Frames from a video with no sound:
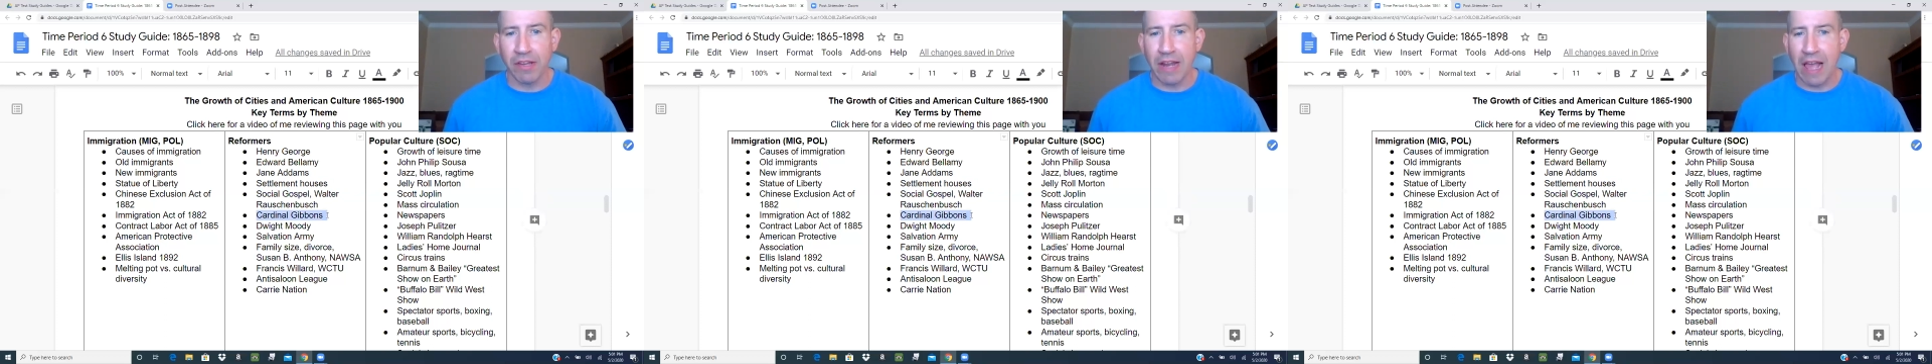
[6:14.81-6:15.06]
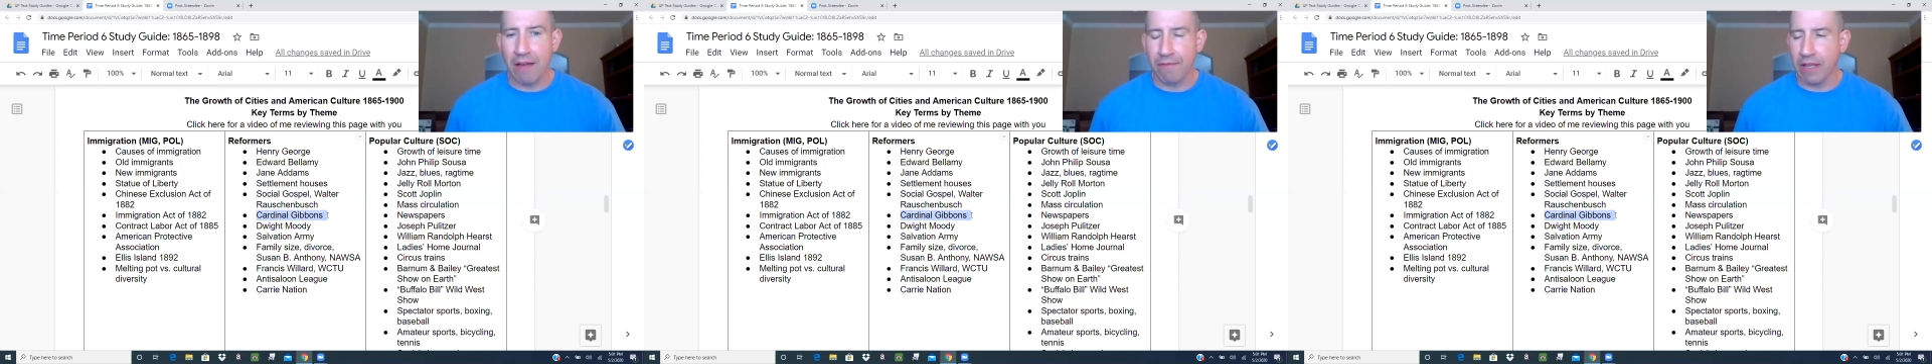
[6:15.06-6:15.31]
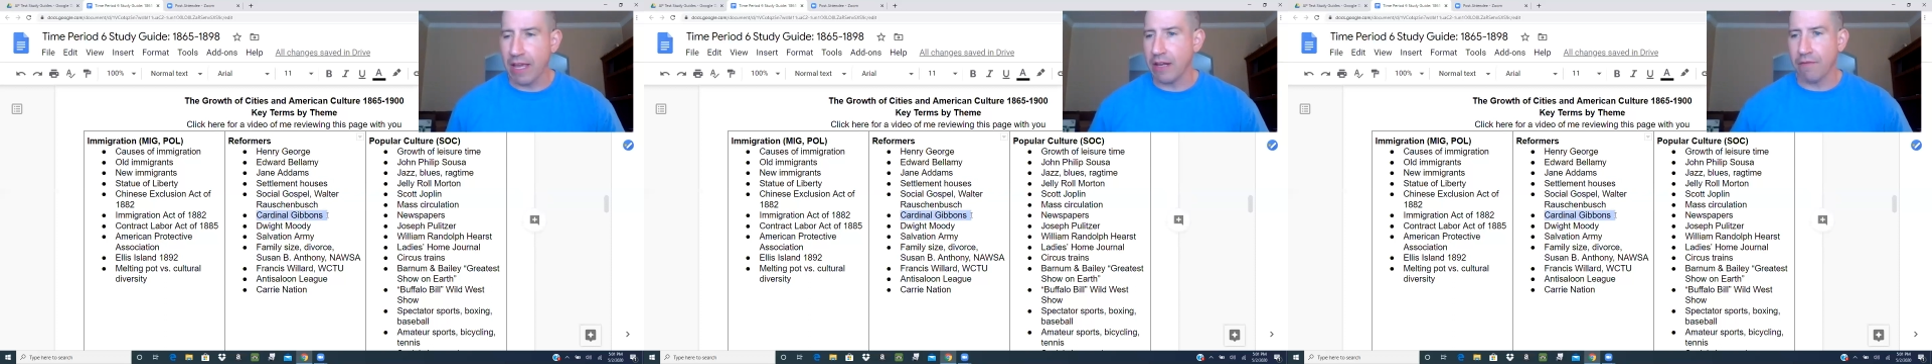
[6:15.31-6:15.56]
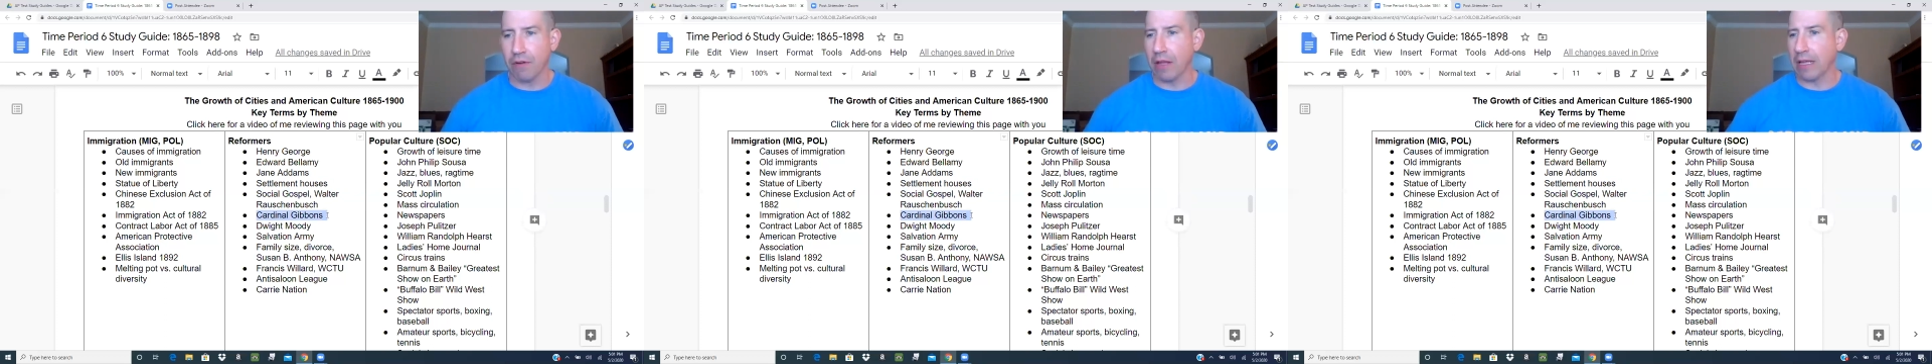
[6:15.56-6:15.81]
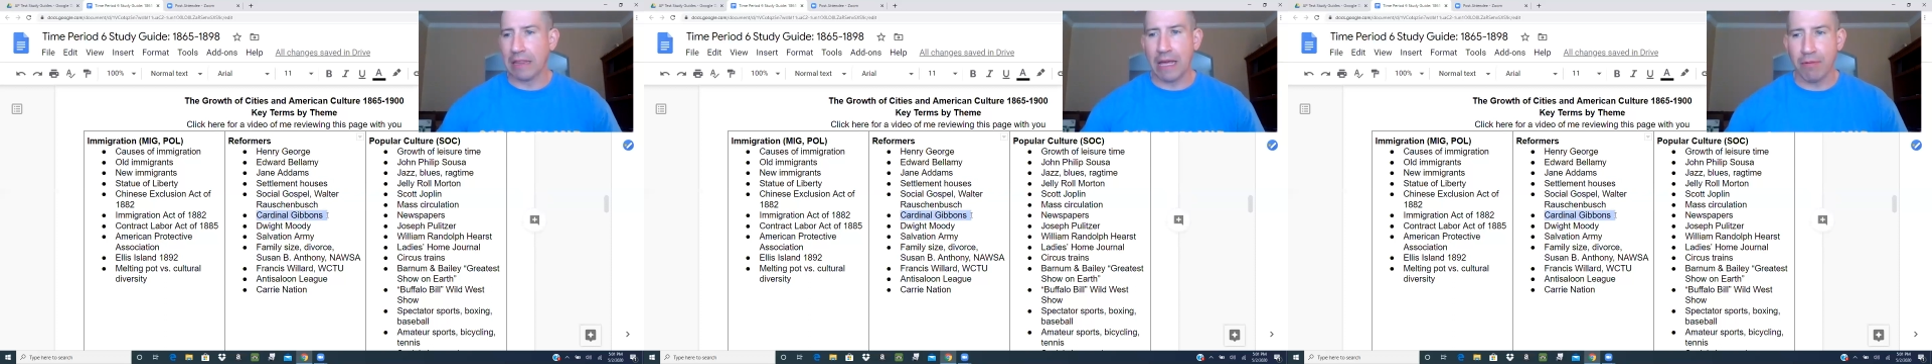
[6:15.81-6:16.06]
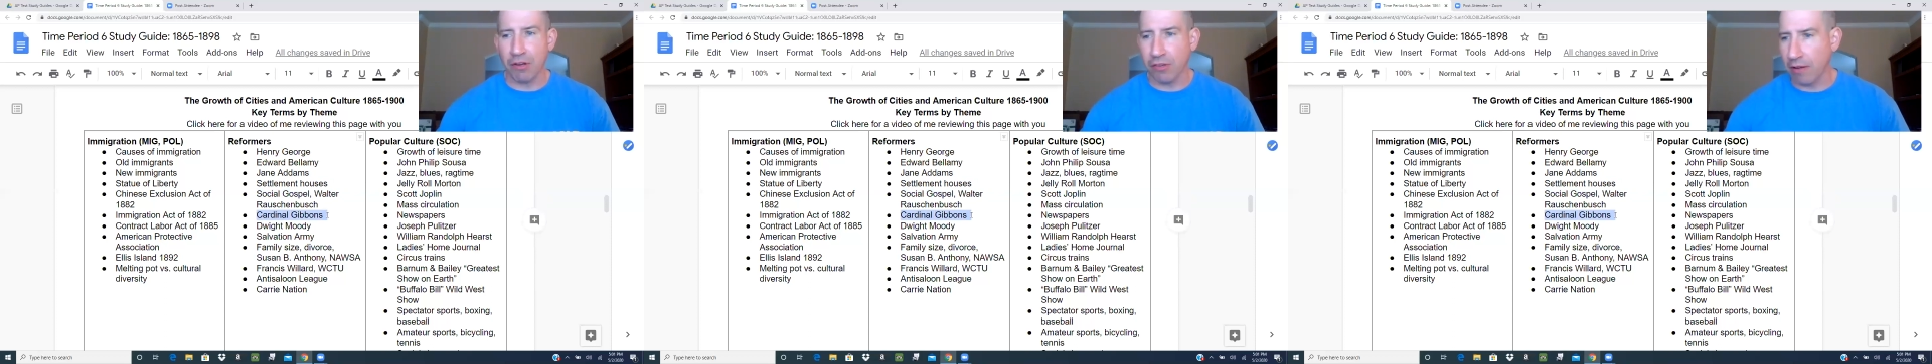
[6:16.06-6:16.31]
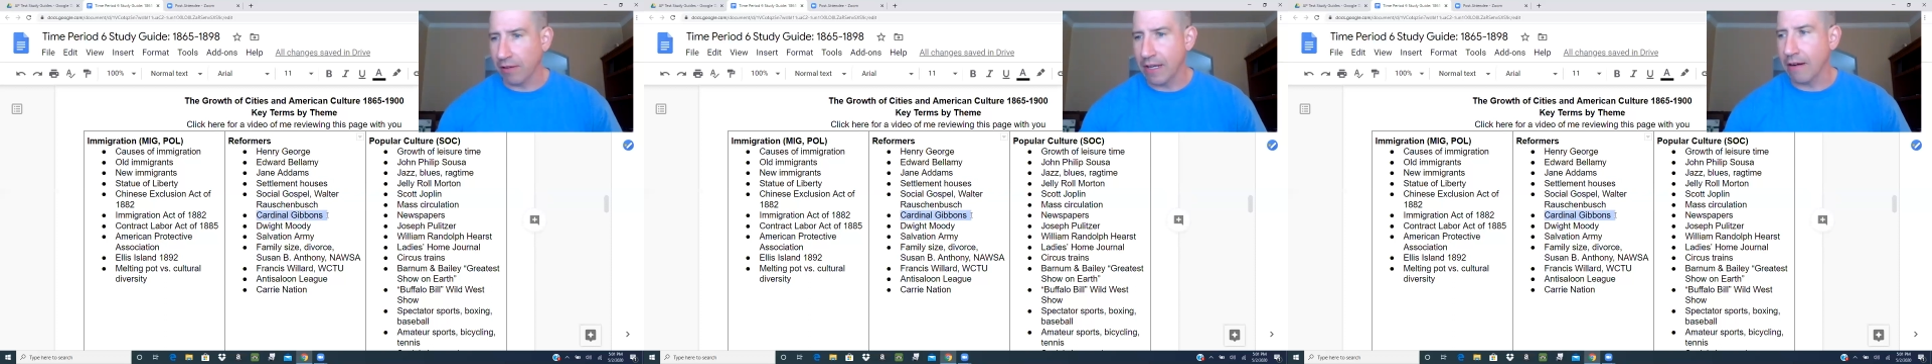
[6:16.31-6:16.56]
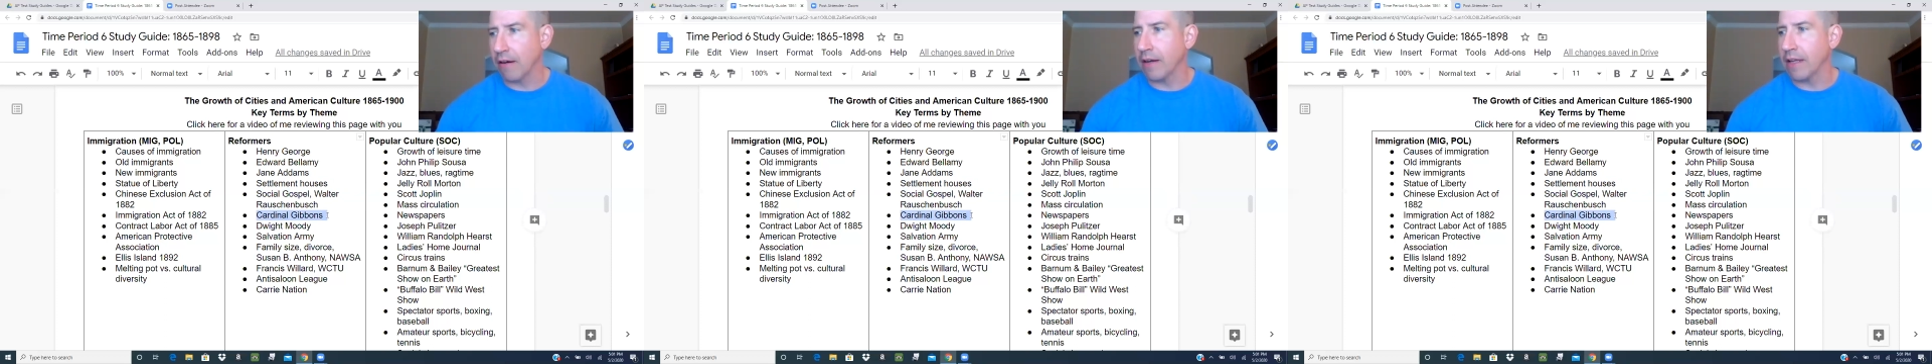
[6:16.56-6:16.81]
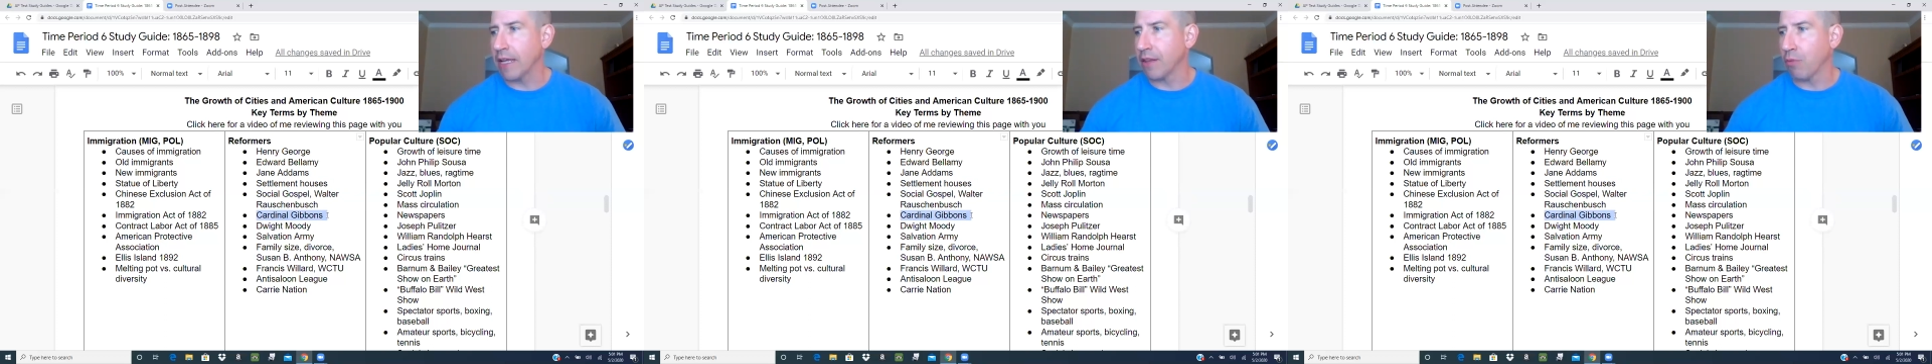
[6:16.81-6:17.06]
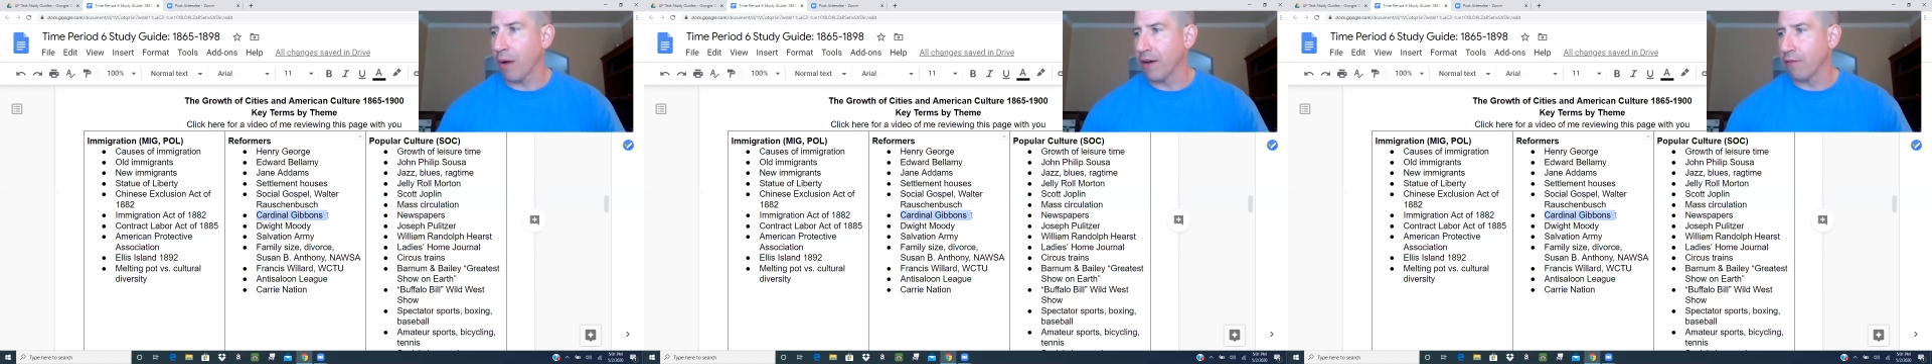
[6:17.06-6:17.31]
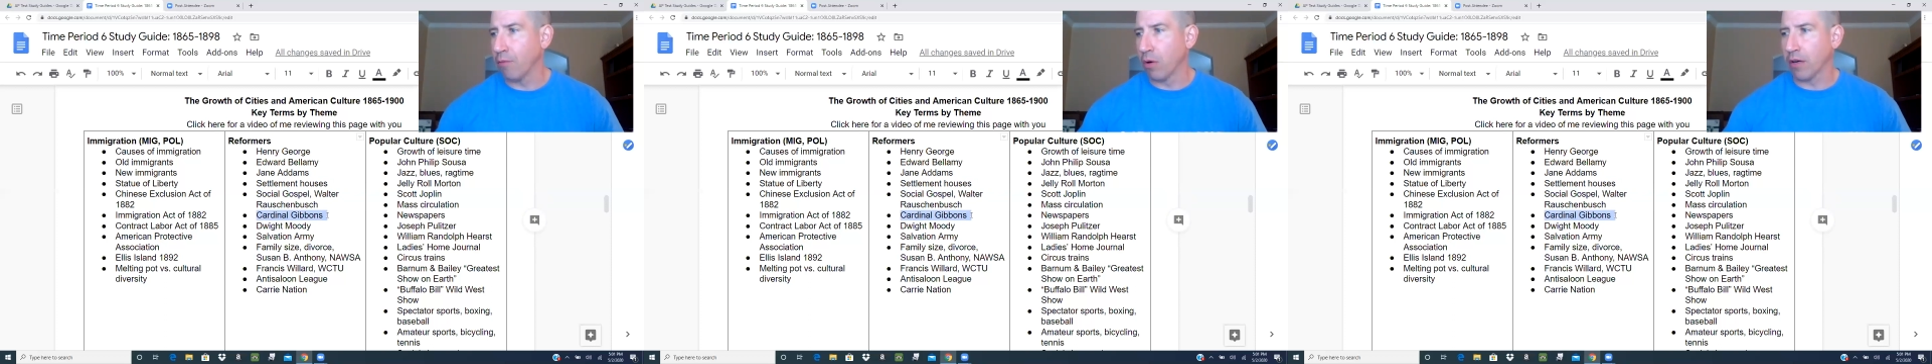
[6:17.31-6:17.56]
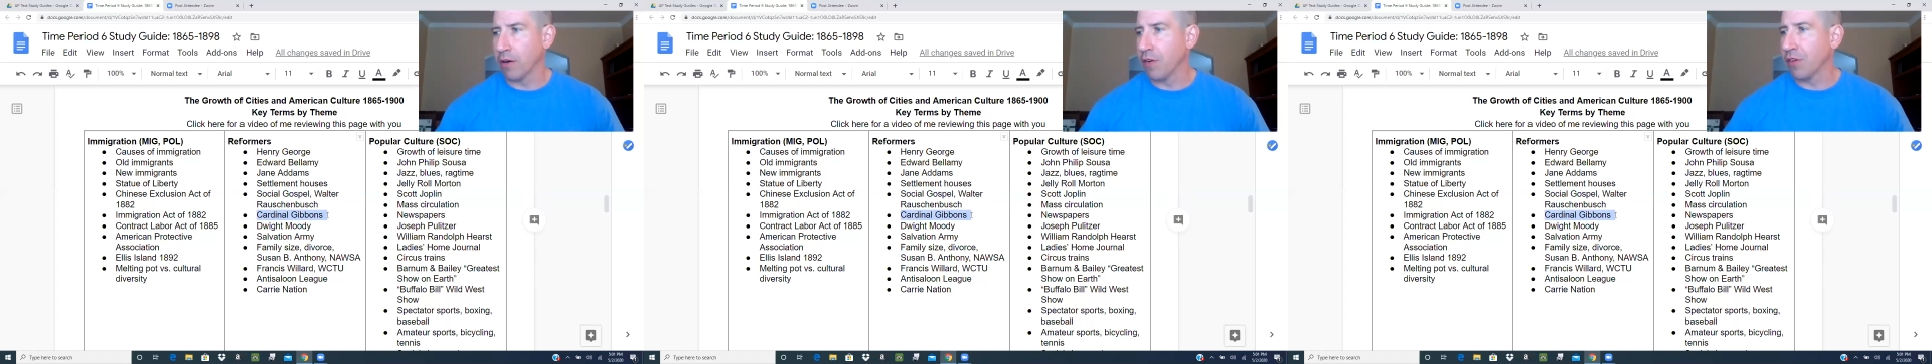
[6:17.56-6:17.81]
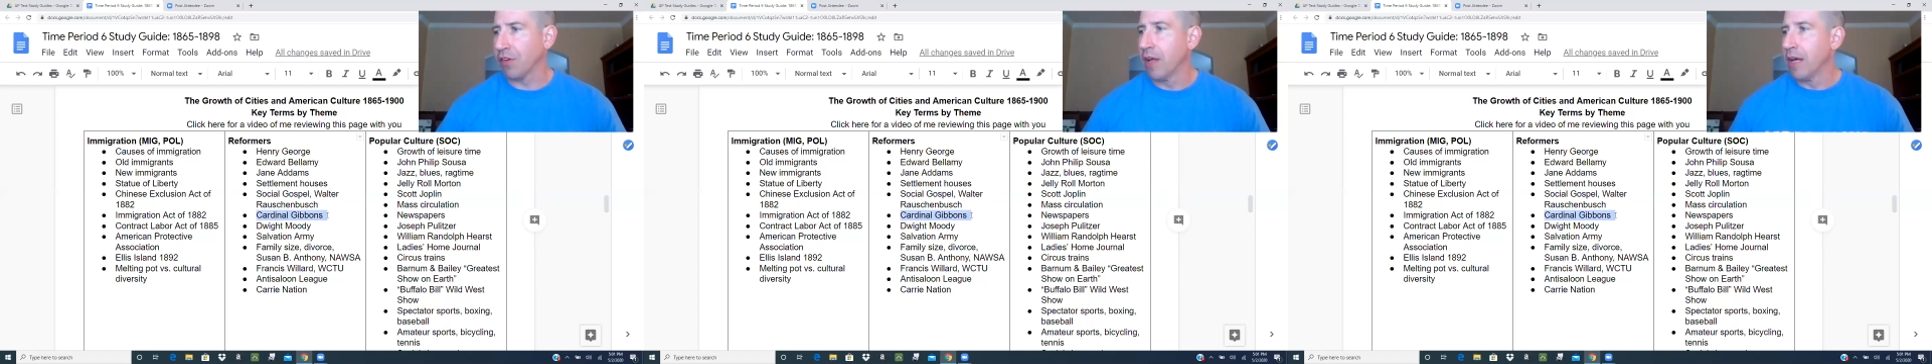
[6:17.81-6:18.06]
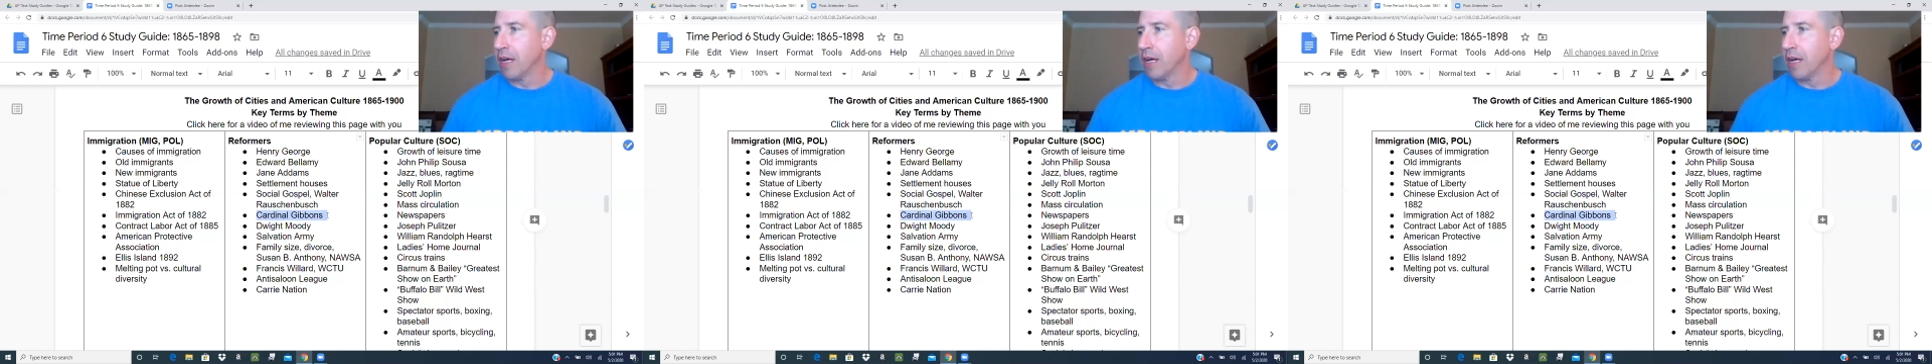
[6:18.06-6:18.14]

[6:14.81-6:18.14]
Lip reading: that advocated for like labor solidarity and the right of workers